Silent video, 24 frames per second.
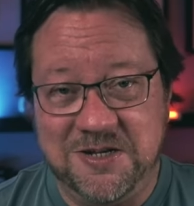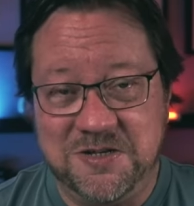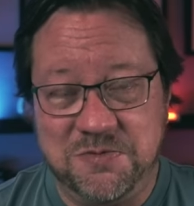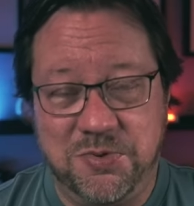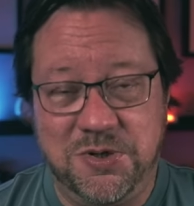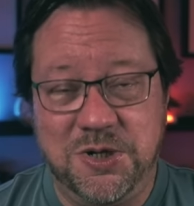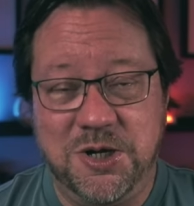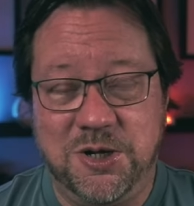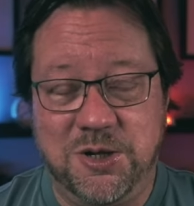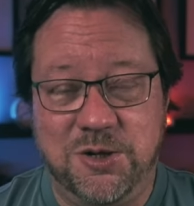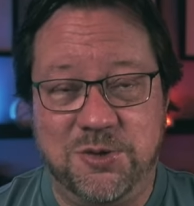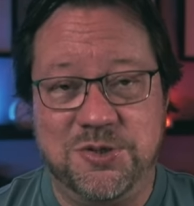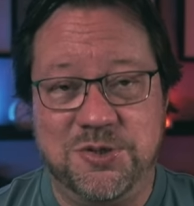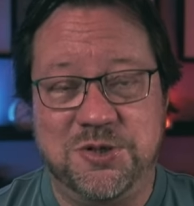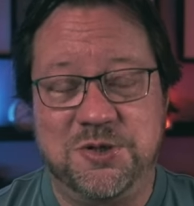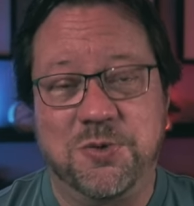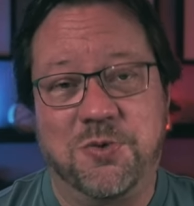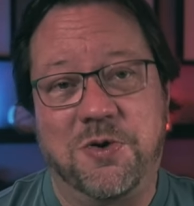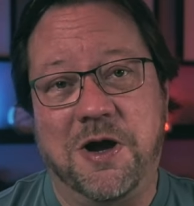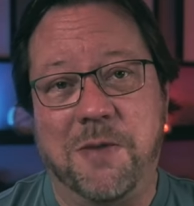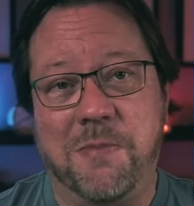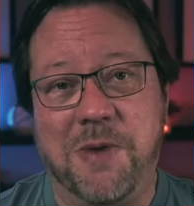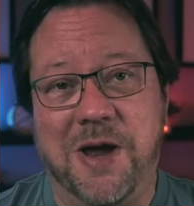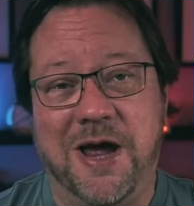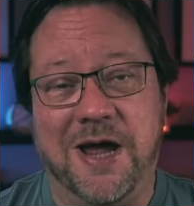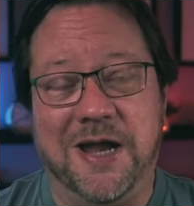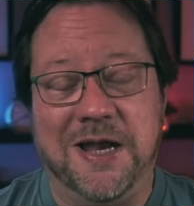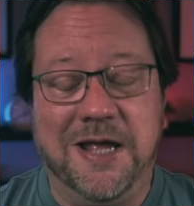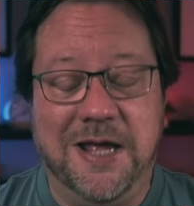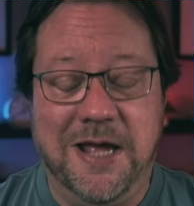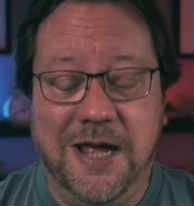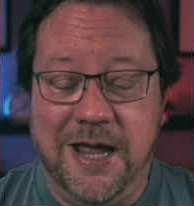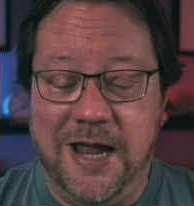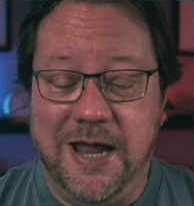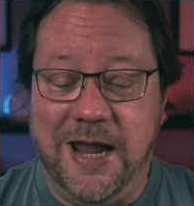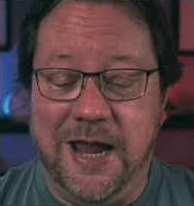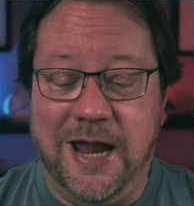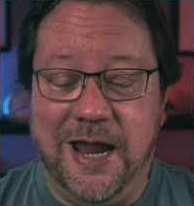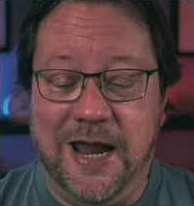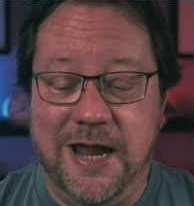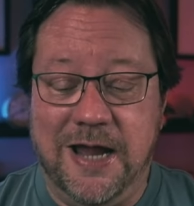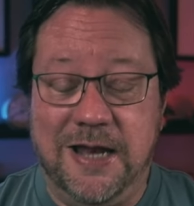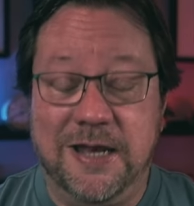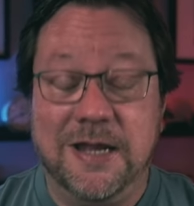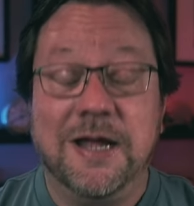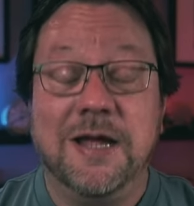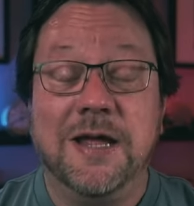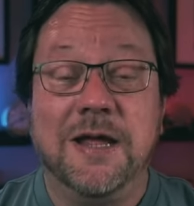It's pretty close to where I'm at,
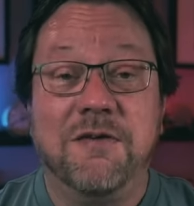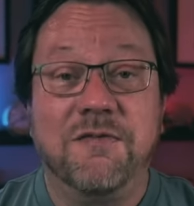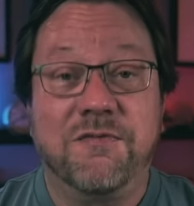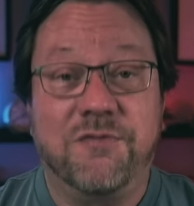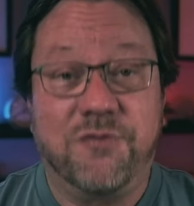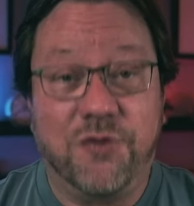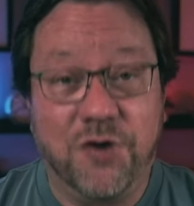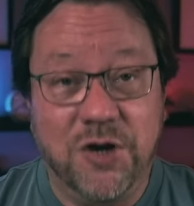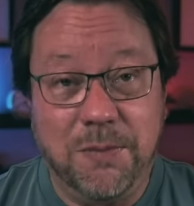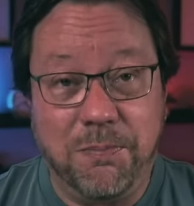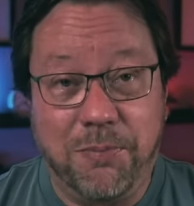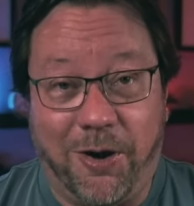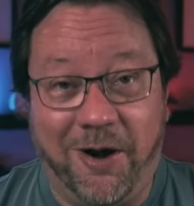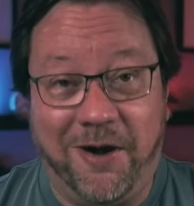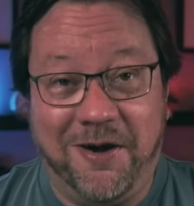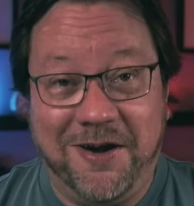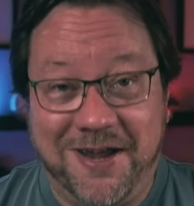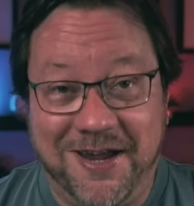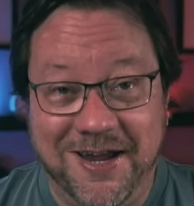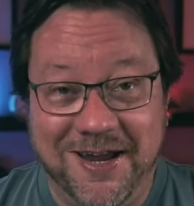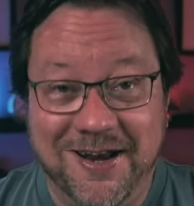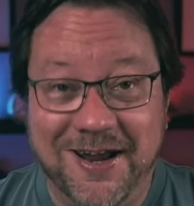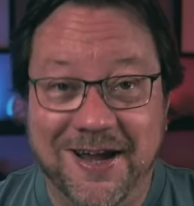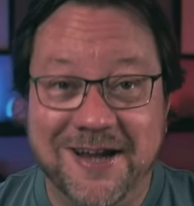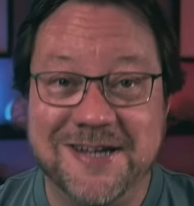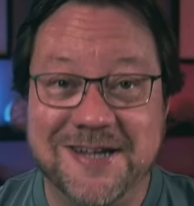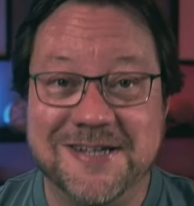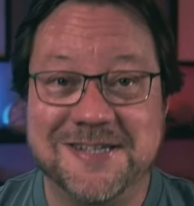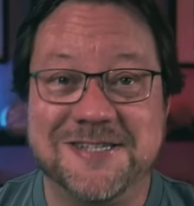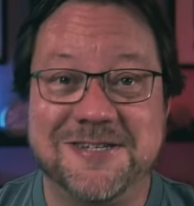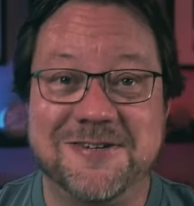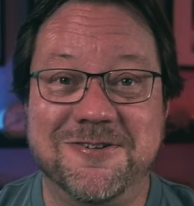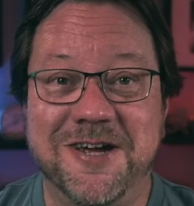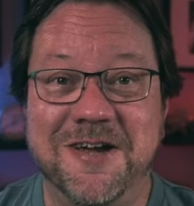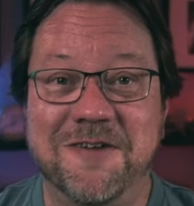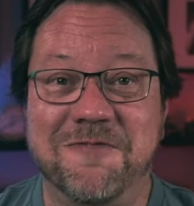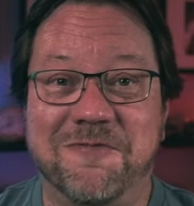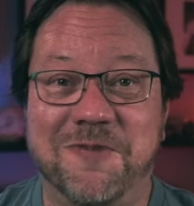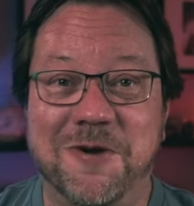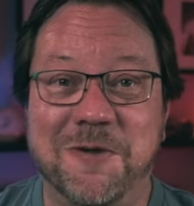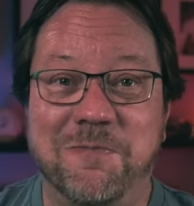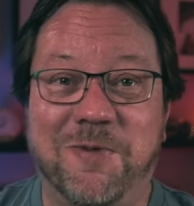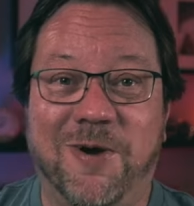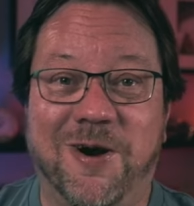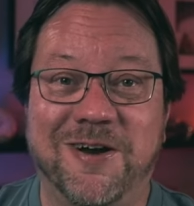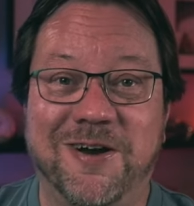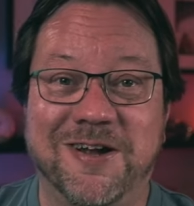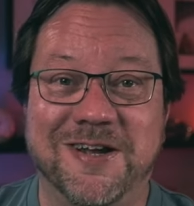and free parking. I can still get free
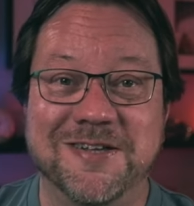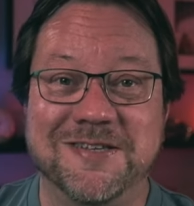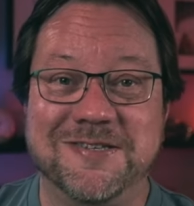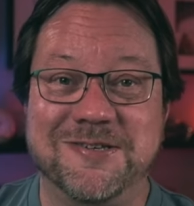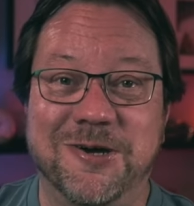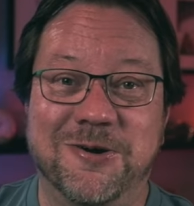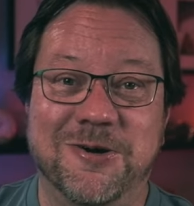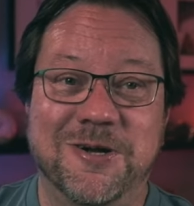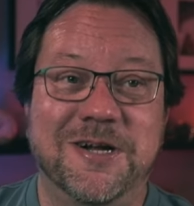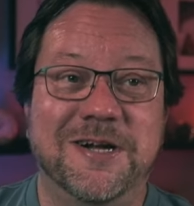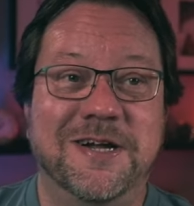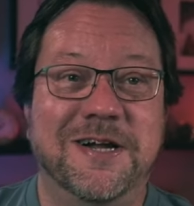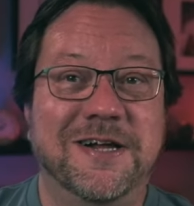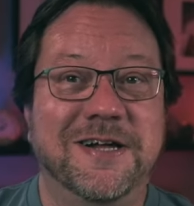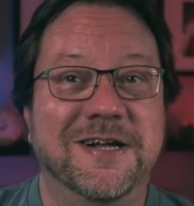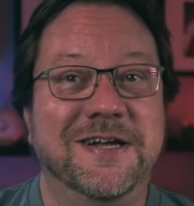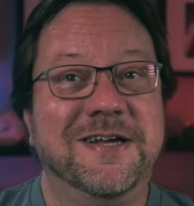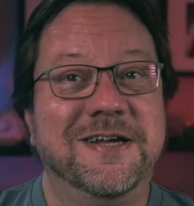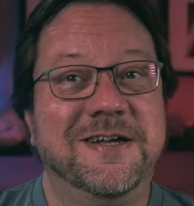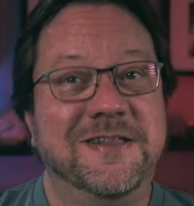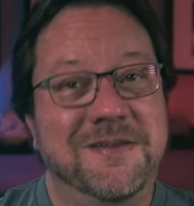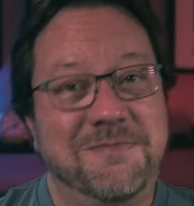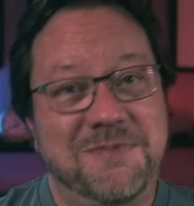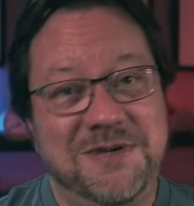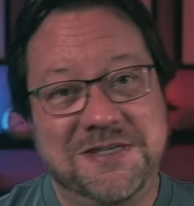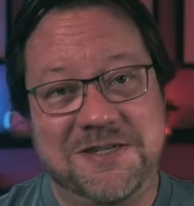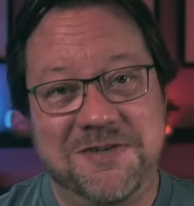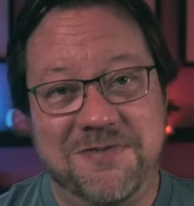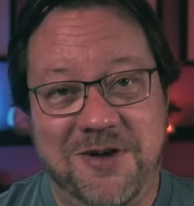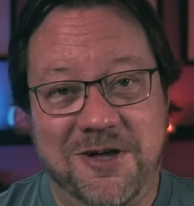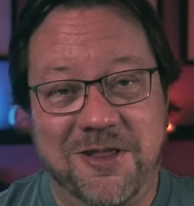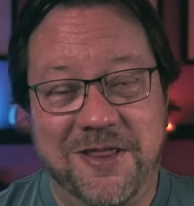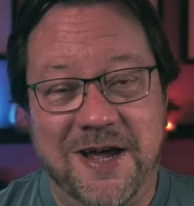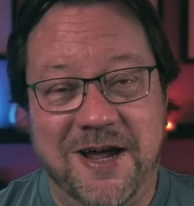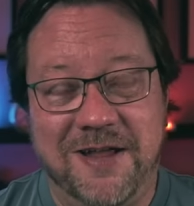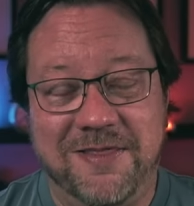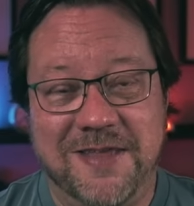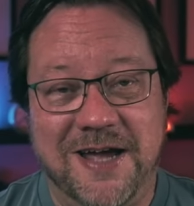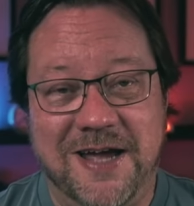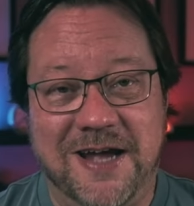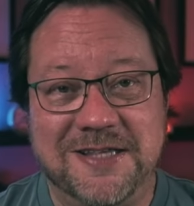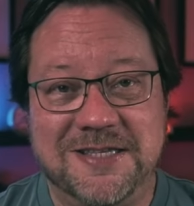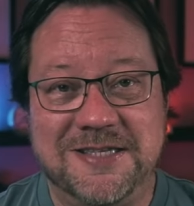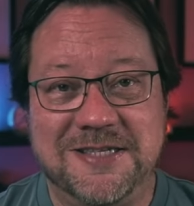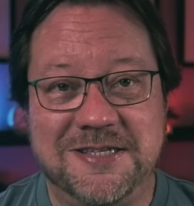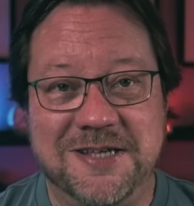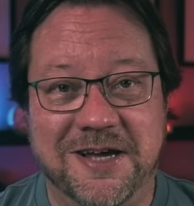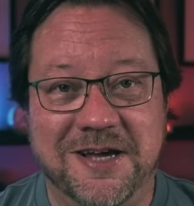parking. So, in the midst of all that,
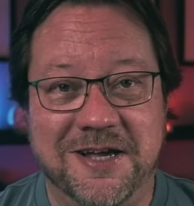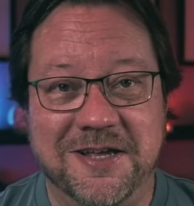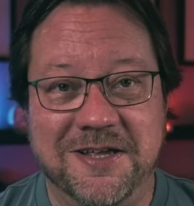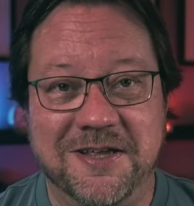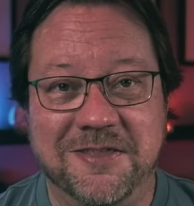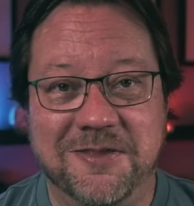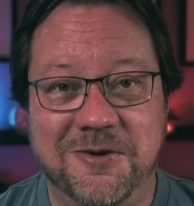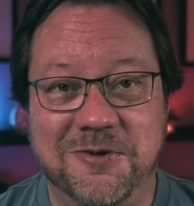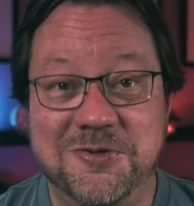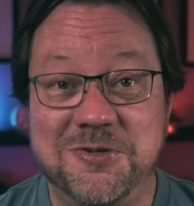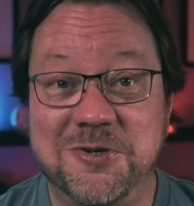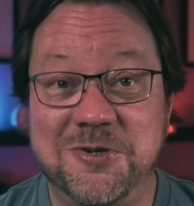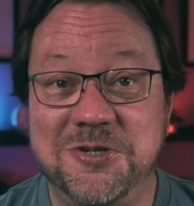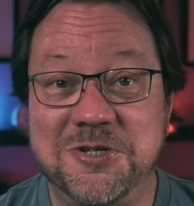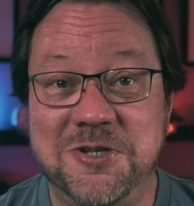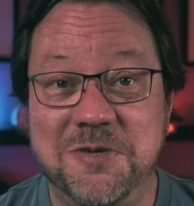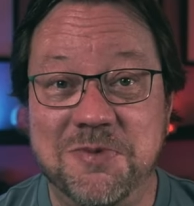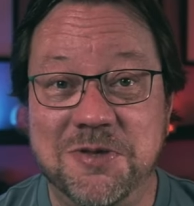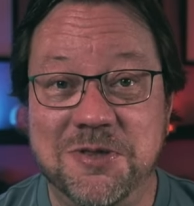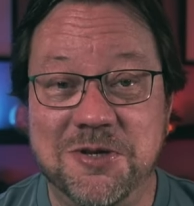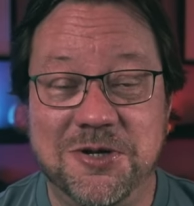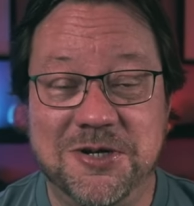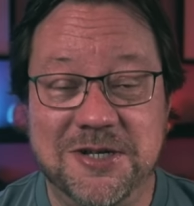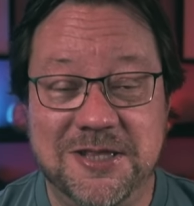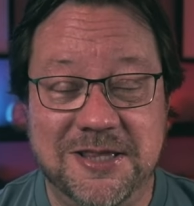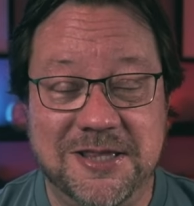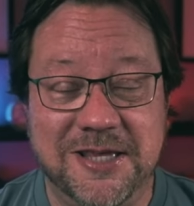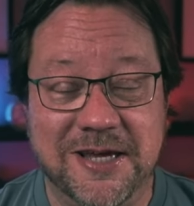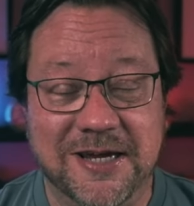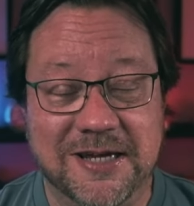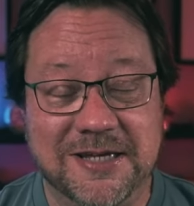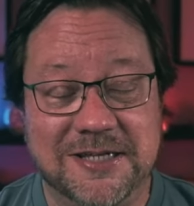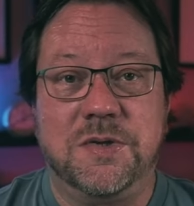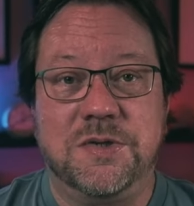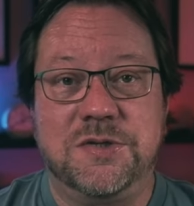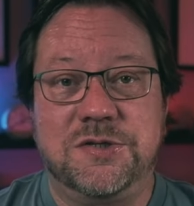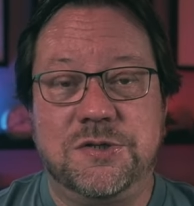that's uh, those are some of the good things.